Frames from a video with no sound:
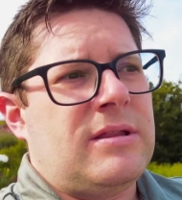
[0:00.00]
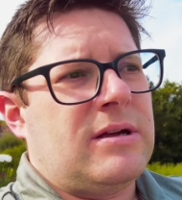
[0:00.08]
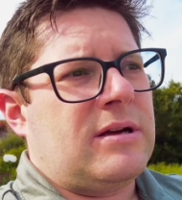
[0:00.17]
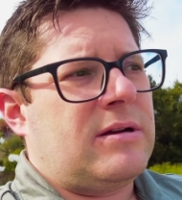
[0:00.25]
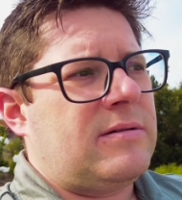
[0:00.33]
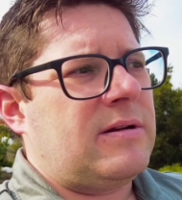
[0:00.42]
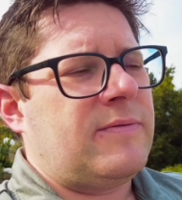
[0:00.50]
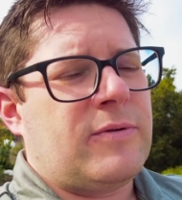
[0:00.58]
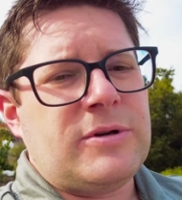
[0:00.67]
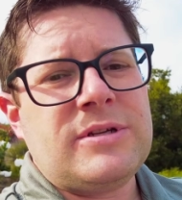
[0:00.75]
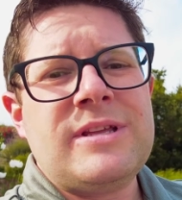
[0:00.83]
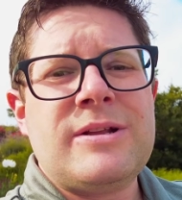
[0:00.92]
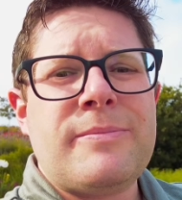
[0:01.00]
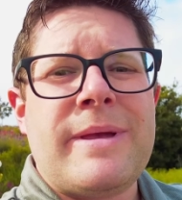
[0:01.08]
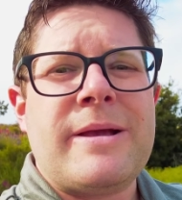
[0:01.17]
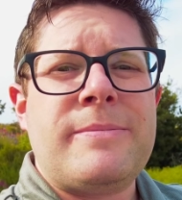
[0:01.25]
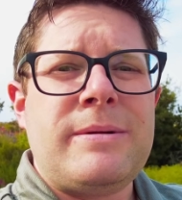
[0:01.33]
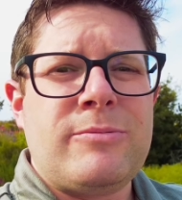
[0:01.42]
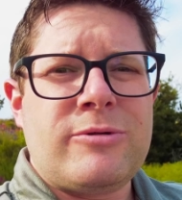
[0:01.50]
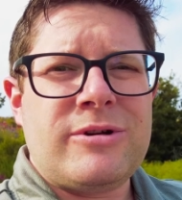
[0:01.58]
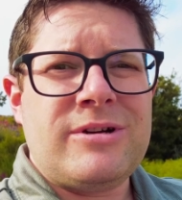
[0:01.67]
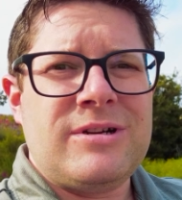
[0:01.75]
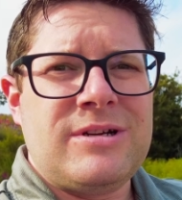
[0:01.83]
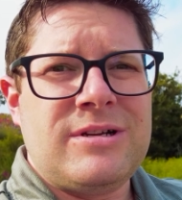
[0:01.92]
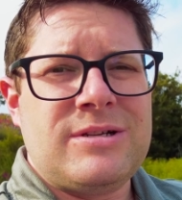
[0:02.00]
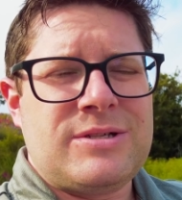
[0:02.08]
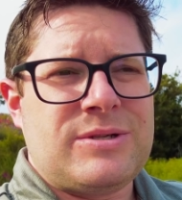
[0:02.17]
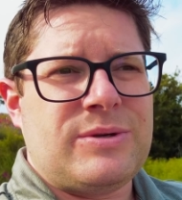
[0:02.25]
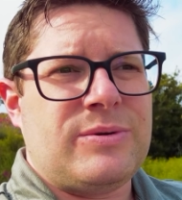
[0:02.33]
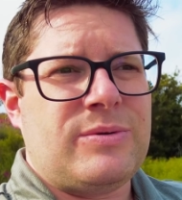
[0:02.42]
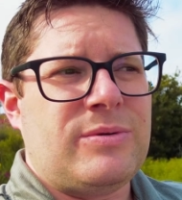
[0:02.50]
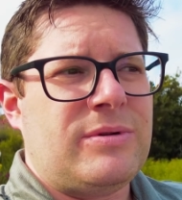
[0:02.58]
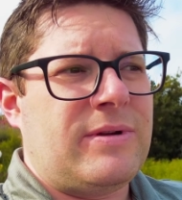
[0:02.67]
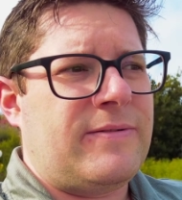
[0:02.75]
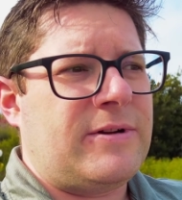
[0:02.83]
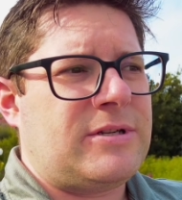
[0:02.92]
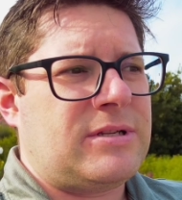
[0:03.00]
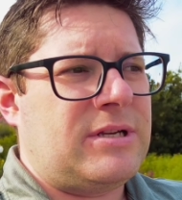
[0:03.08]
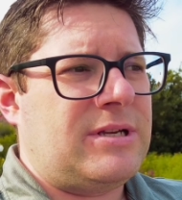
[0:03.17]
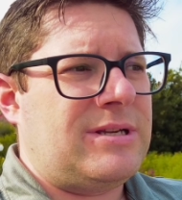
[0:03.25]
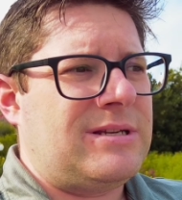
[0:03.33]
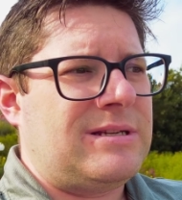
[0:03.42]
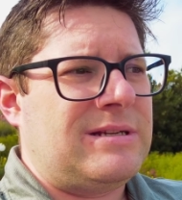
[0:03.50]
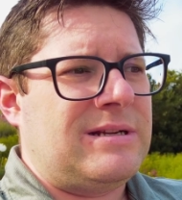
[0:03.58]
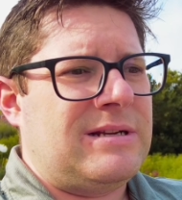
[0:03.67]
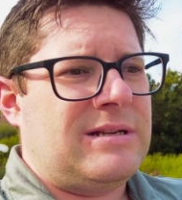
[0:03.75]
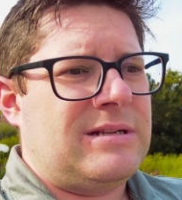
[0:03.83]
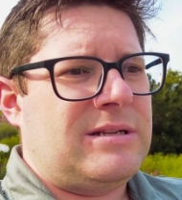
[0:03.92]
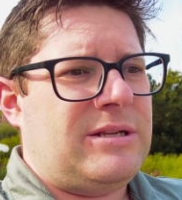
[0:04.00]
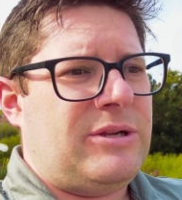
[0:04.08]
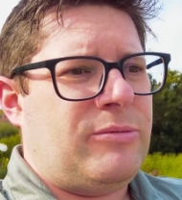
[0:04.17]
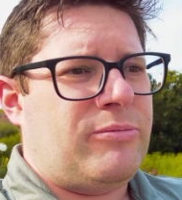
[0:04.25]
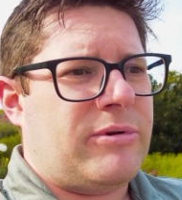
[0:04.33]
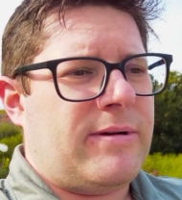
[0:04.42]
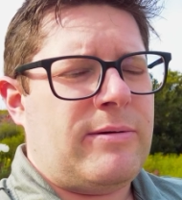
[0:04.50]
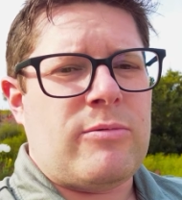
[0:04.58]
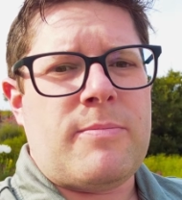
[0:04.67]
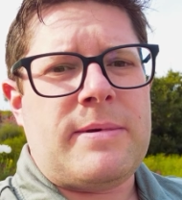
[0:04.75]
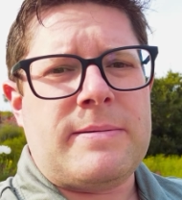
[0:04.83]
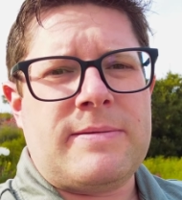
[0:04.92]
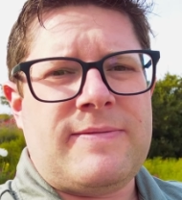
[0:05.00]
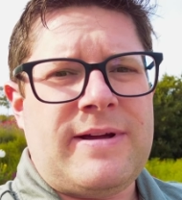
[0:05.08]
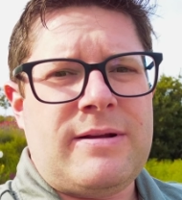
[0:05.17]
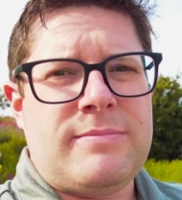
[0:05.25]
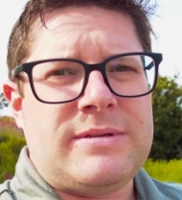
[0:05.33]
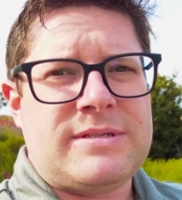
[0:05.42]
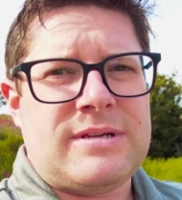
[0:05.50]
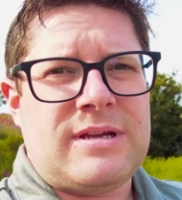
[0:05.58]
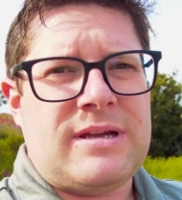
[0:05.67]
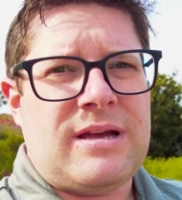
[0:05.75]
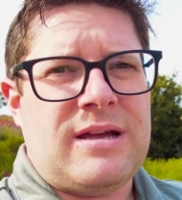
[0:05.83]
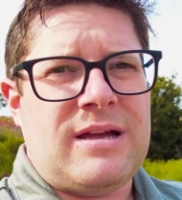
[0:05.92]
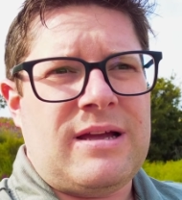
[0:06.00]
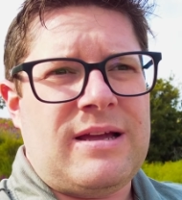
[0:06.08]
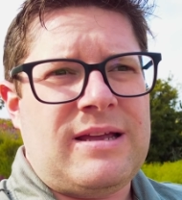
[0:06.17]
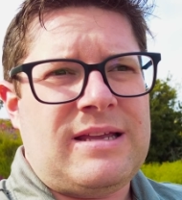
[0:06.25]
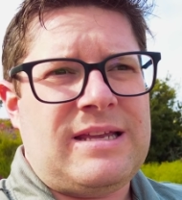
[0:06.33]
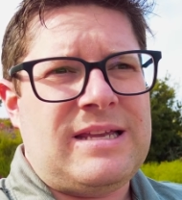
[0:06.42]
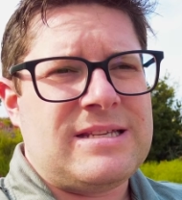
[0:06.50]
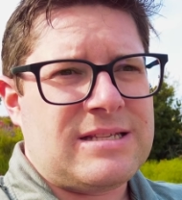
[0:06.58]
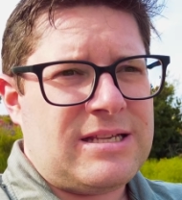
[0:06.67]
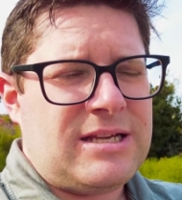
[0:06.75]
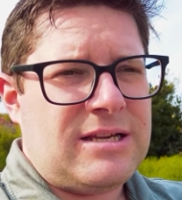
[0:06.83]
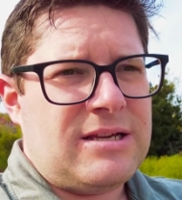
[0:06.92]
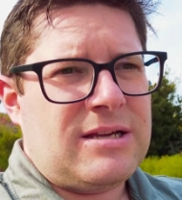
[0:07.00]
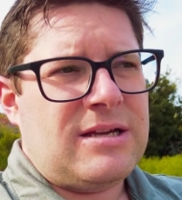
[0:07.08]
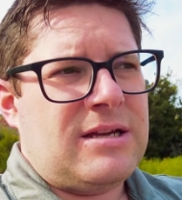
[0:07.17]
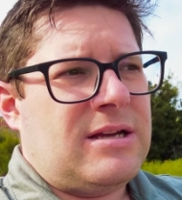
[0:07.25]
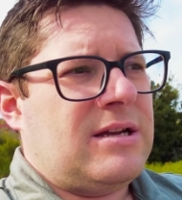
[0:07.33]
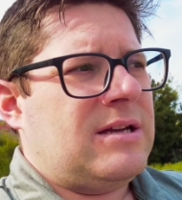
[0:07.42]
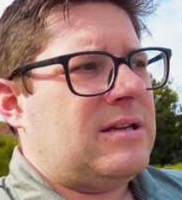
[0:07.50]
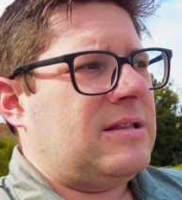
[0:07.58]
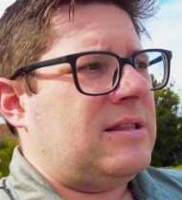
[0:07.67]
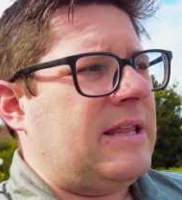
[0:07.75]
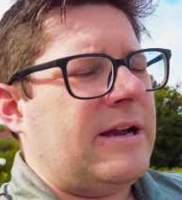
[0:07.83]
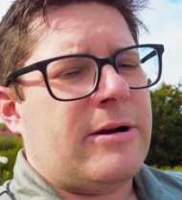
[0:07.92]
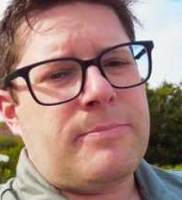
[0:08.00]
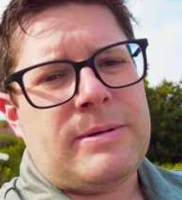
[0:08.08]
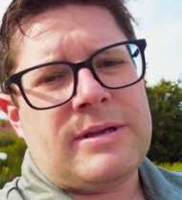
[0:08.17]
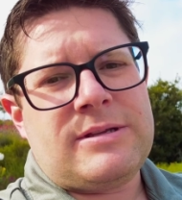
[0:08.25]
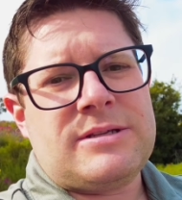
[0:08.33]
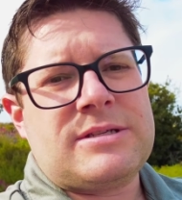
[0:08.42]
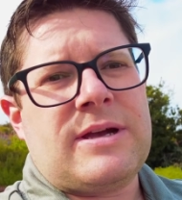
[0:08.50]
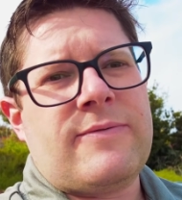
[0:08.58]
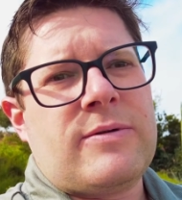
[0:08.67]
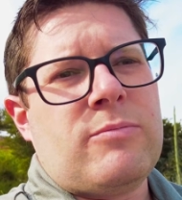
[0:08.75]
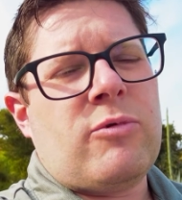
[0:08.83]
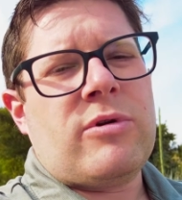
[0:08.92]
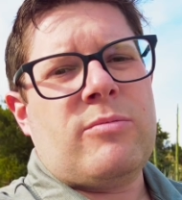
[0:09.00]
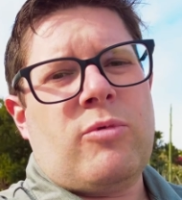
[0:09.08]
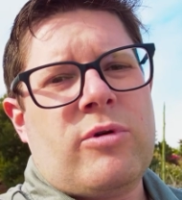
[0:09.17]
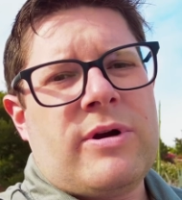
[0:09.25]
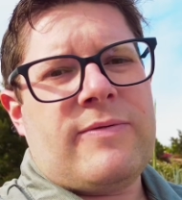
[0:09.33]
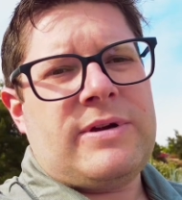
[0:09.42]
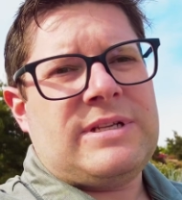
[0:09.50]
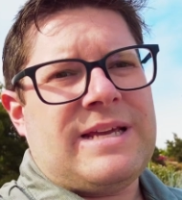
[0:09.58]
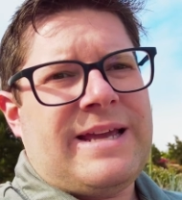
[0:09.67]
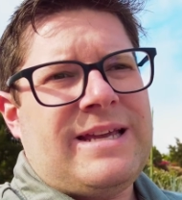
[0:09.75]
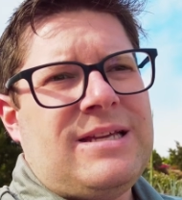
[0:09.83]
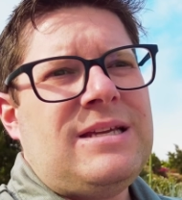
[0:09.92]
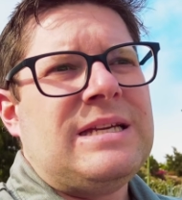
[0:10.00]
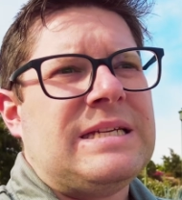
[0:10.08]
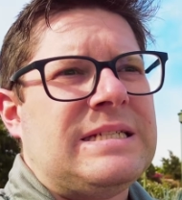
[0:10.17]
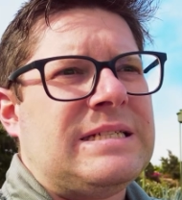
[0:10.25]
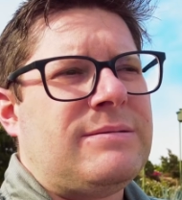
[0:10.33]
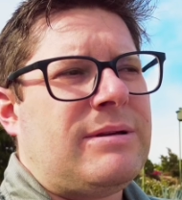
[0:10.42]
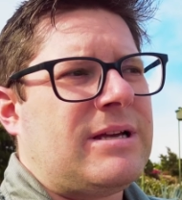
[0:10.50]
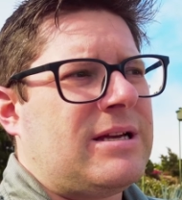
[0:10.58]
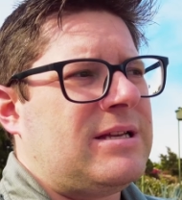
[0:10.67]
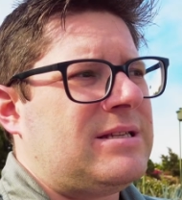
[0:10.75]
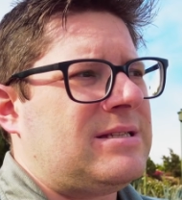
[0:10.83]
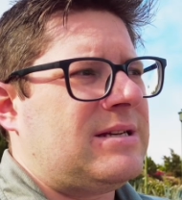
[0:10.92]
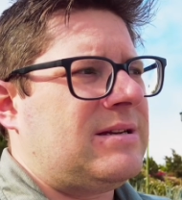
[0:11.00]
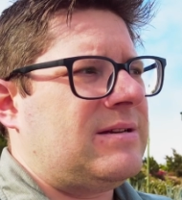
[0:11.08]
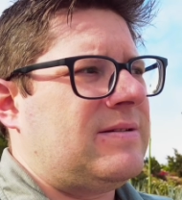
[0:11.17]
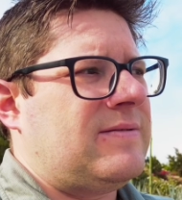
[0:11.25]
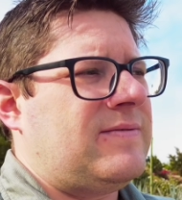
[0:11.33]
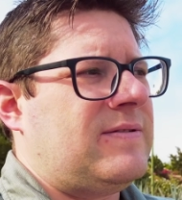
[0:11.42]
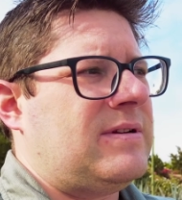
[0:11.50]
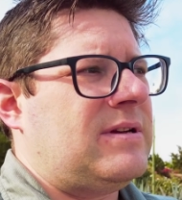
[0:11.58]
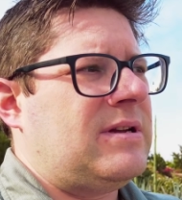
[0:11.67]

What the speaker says: Unfortunately, they don't make them anymore, so eventually you probably won't be able to find them as easily. They are being discovered more and more every day because of